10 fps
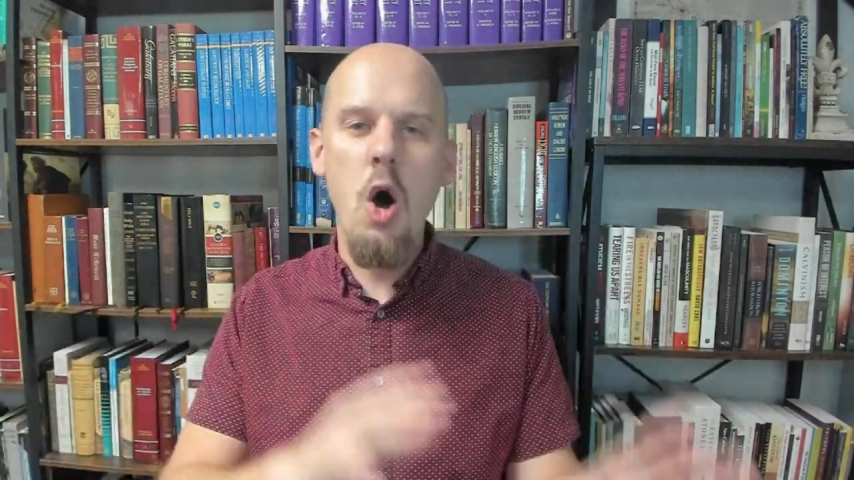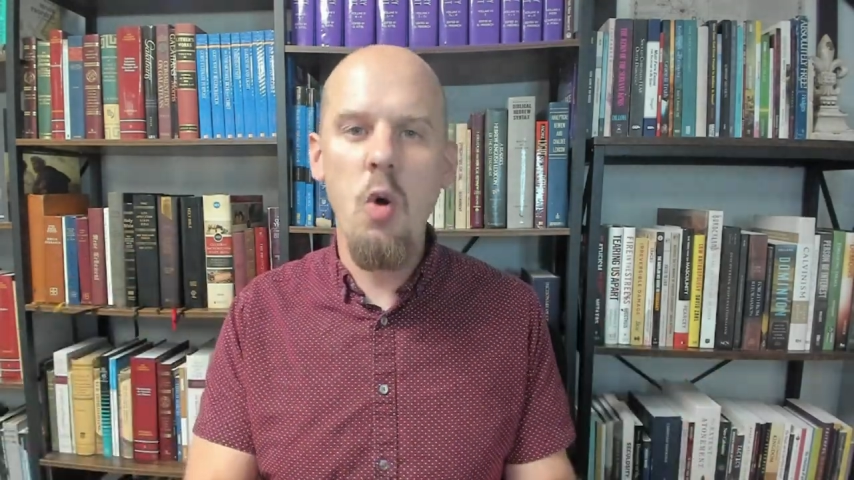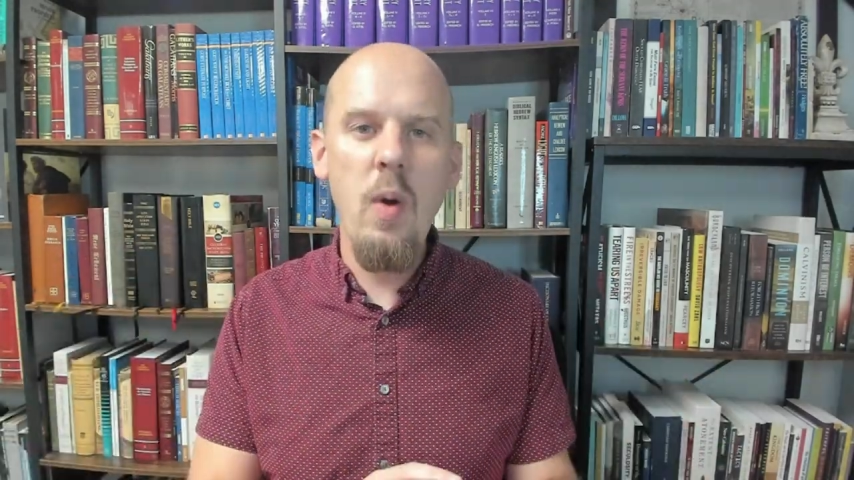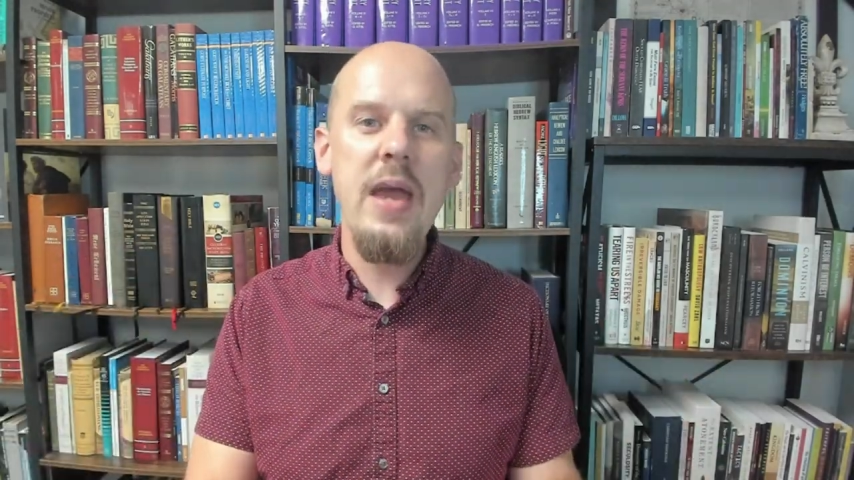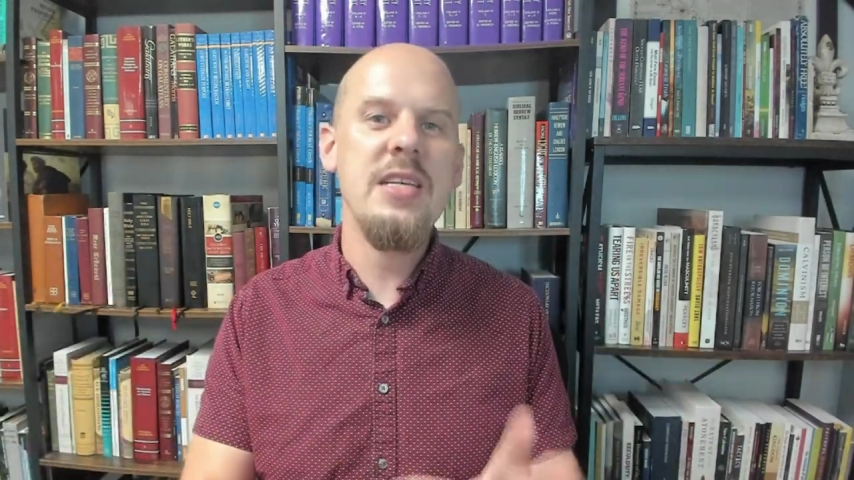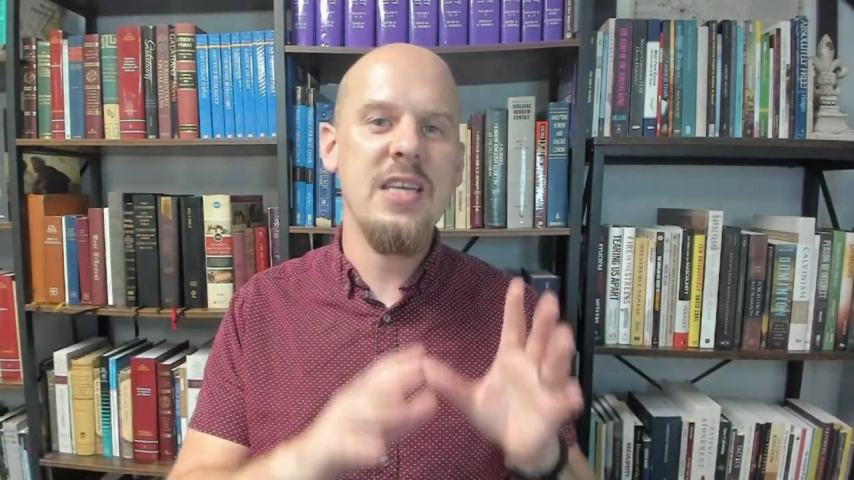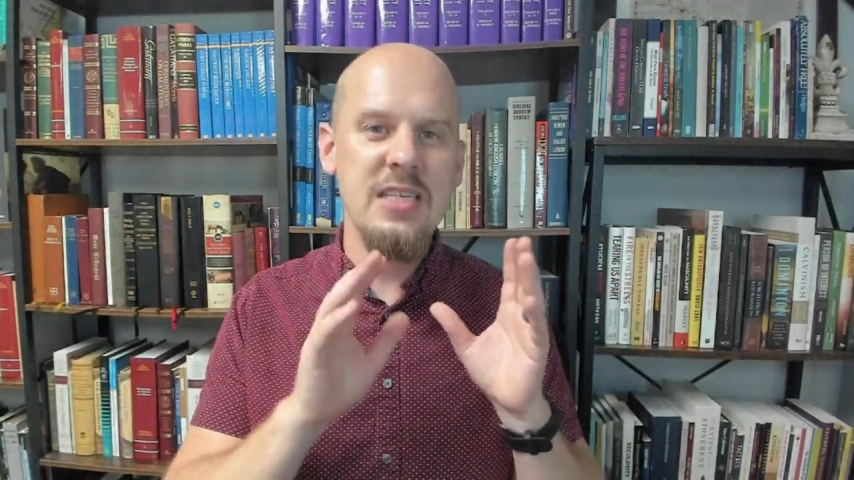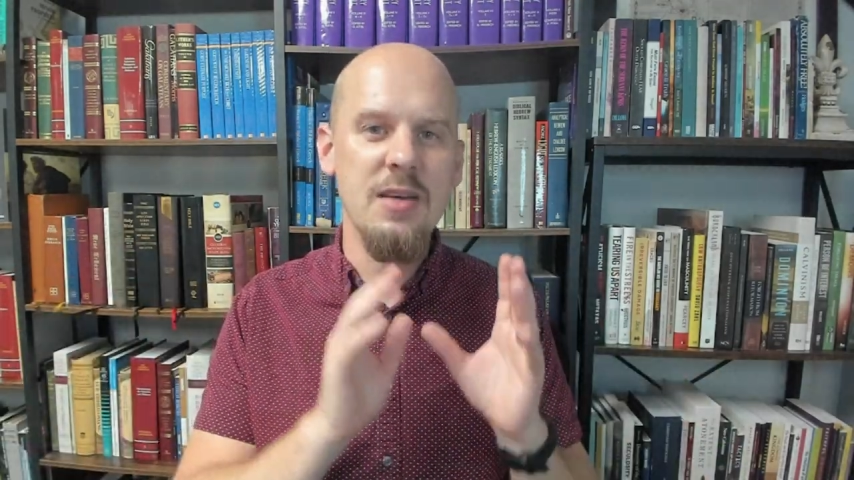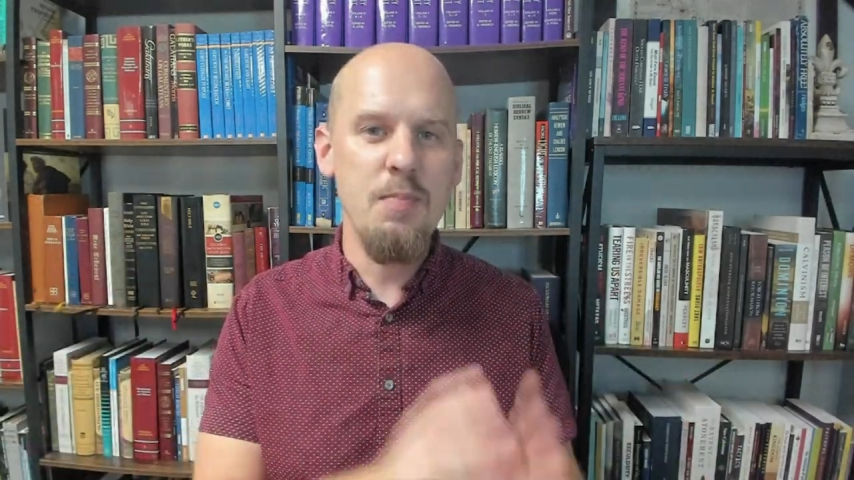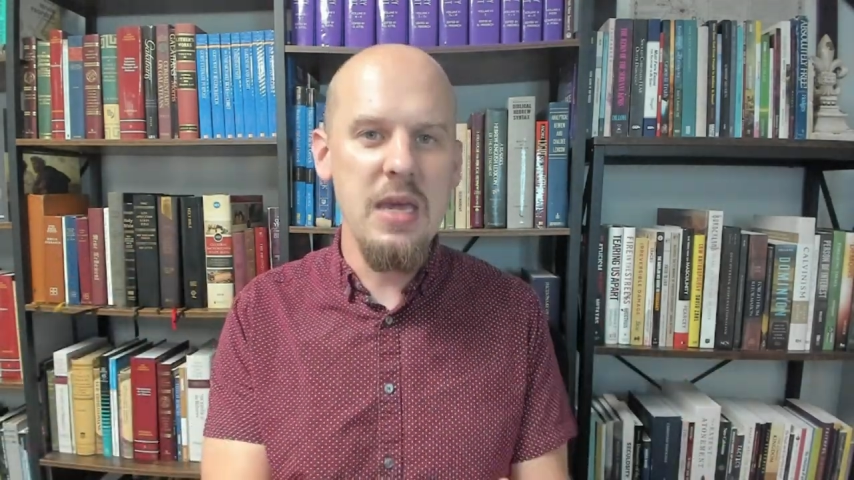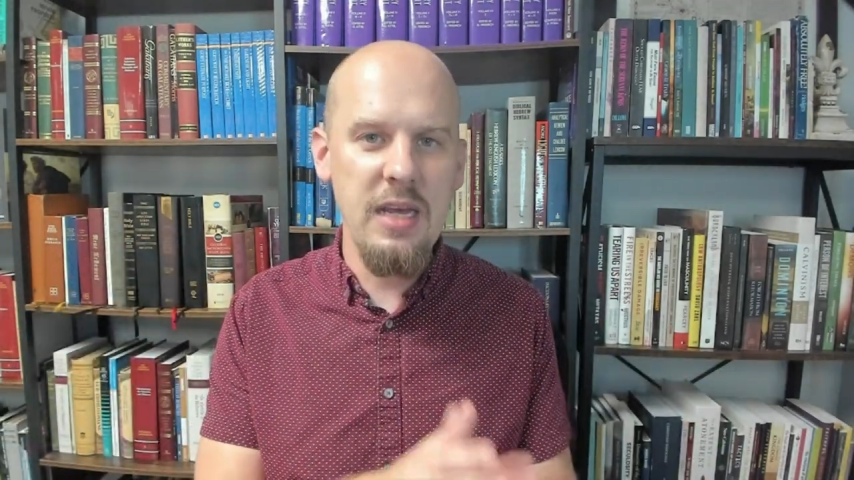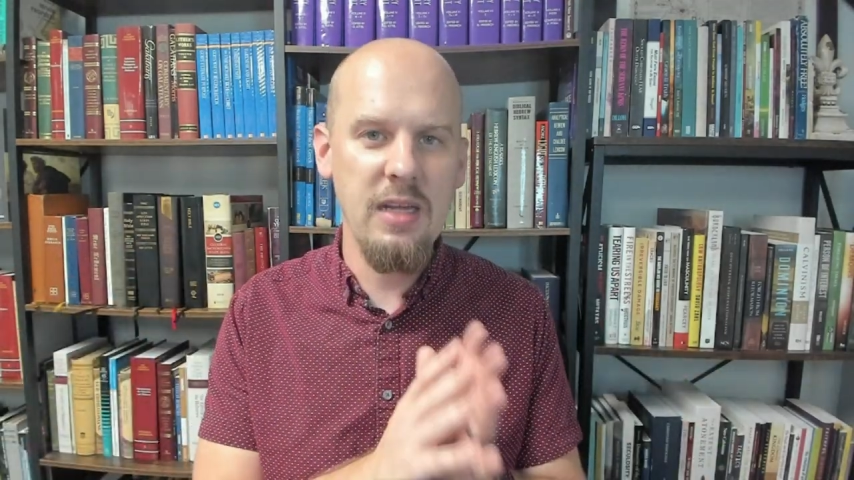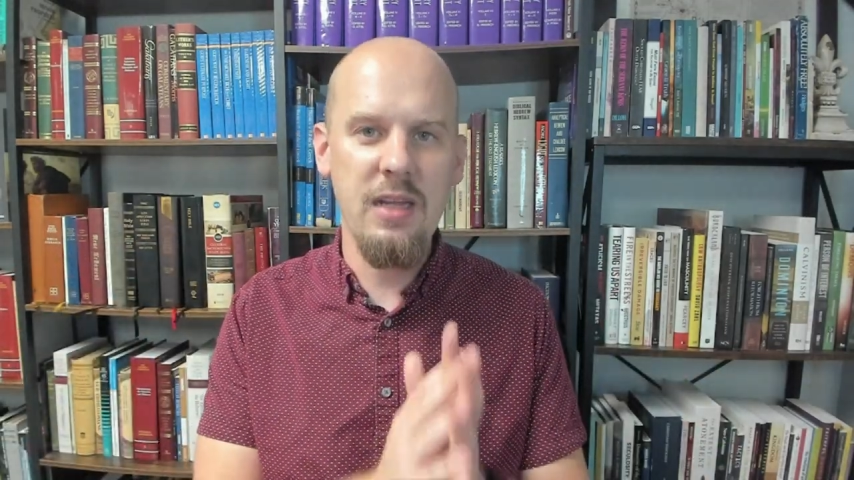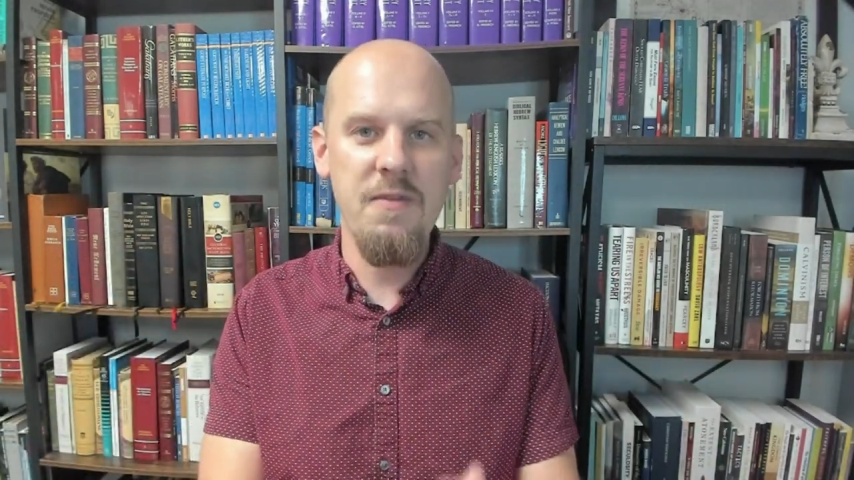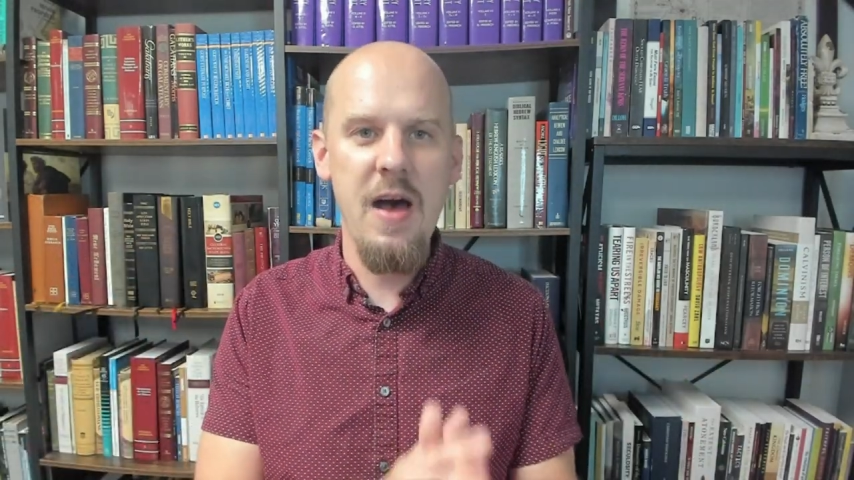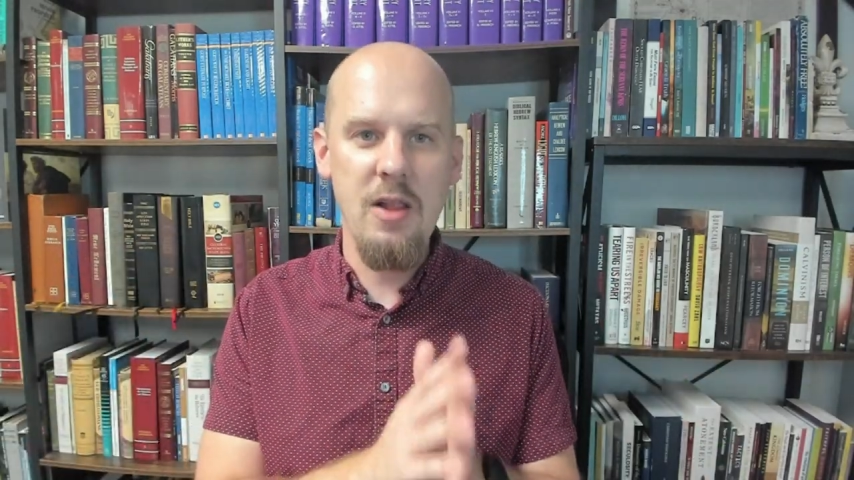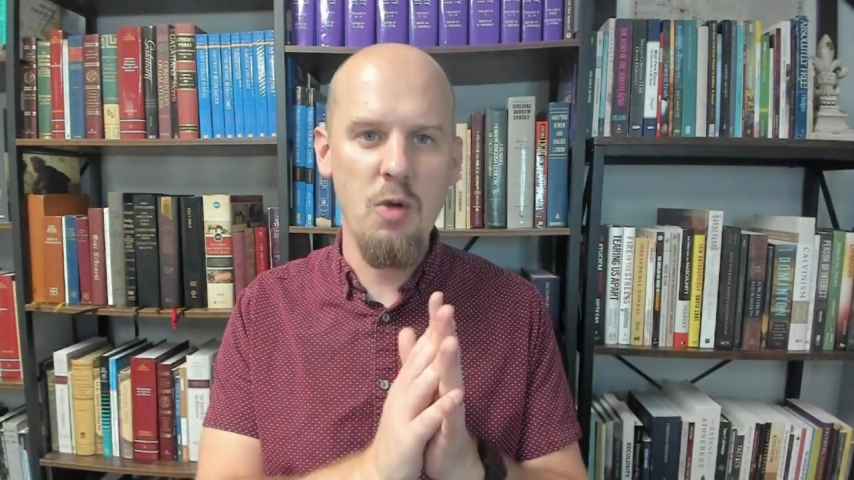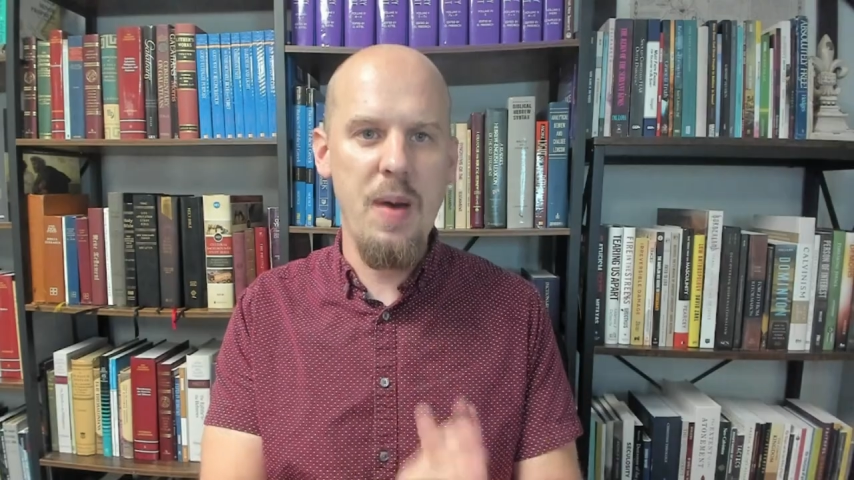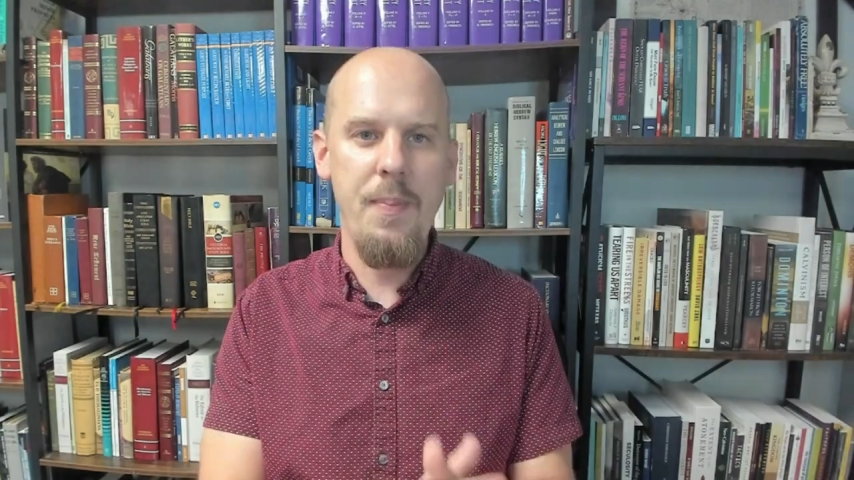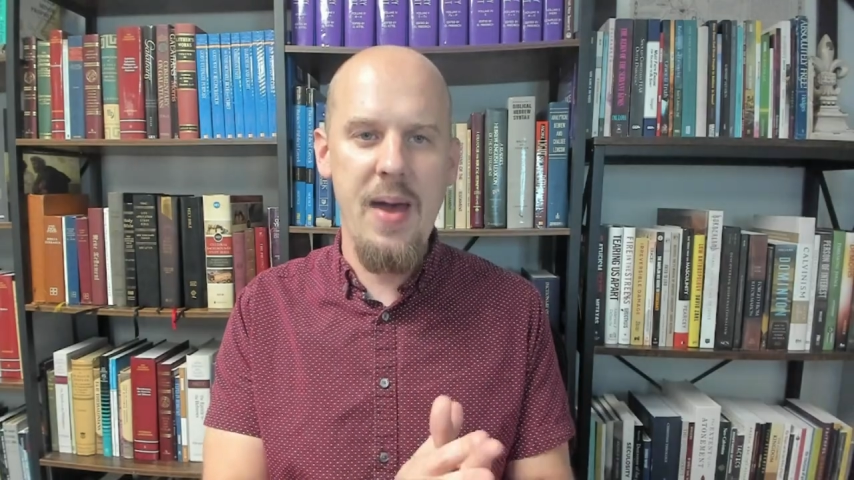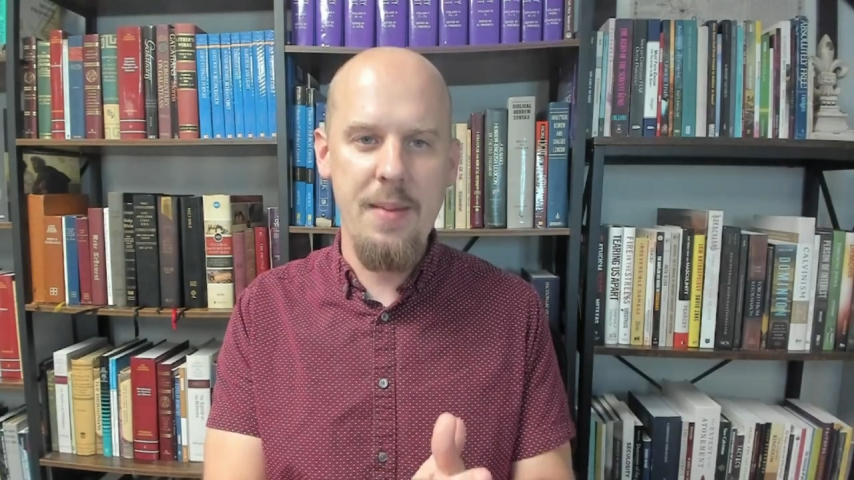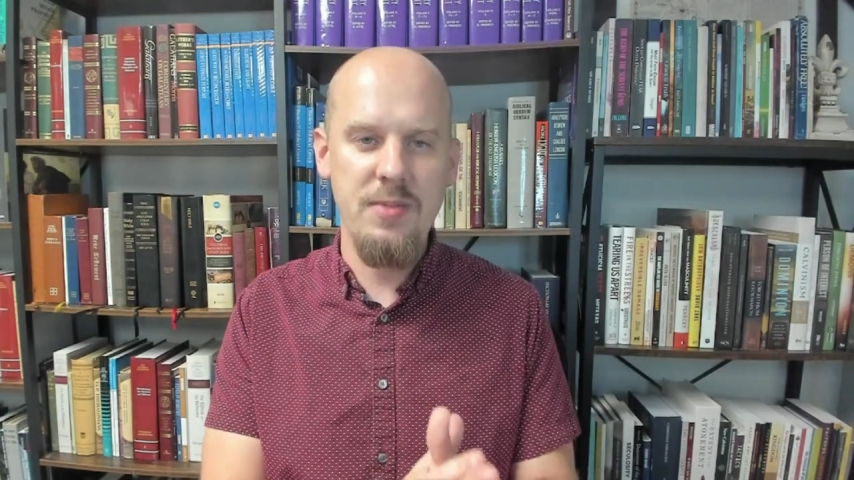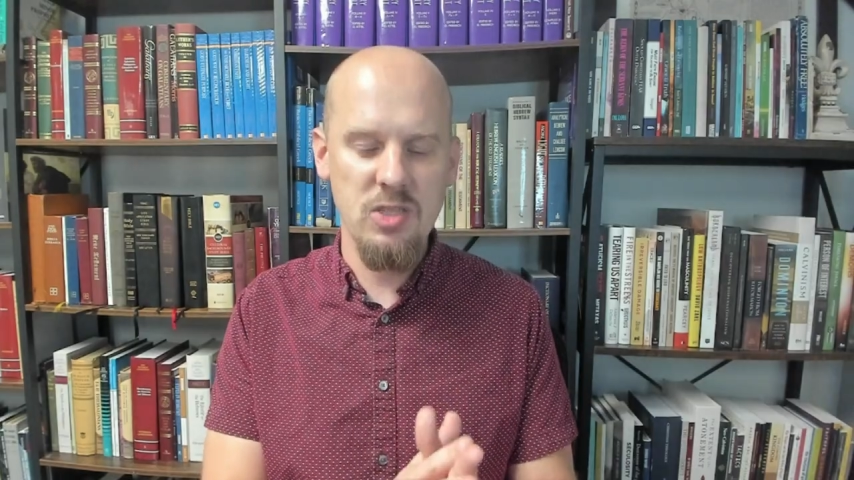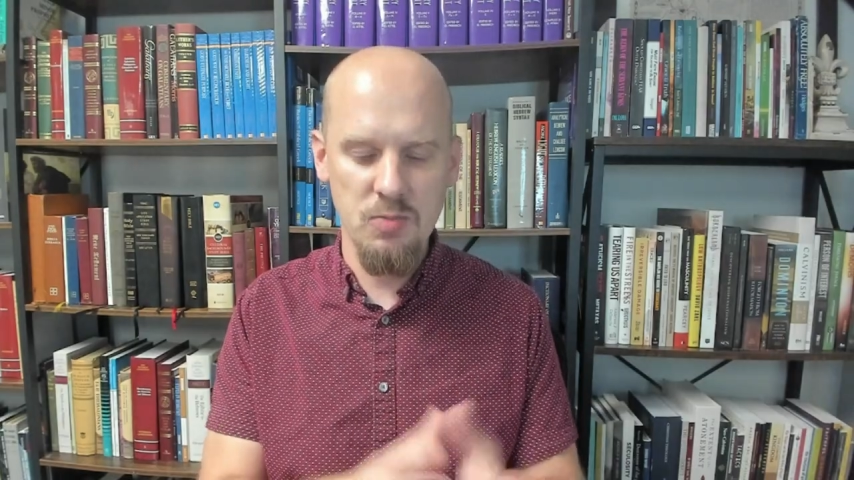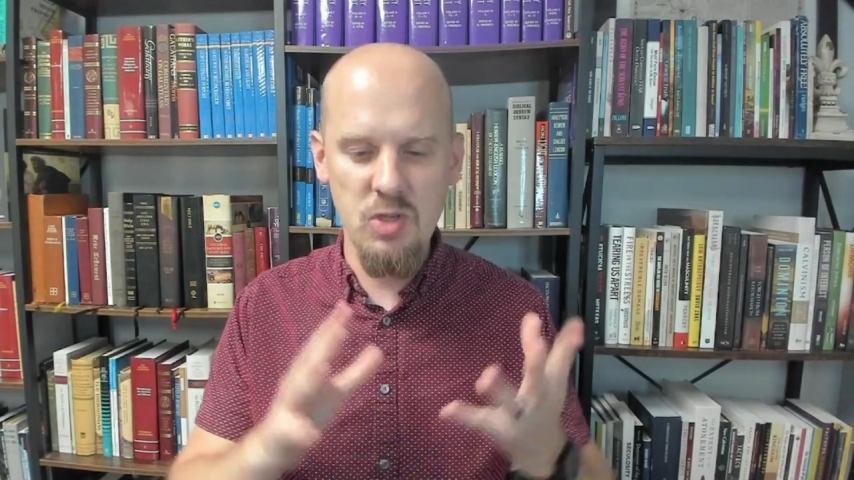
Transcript: always is immediately followed by baptism.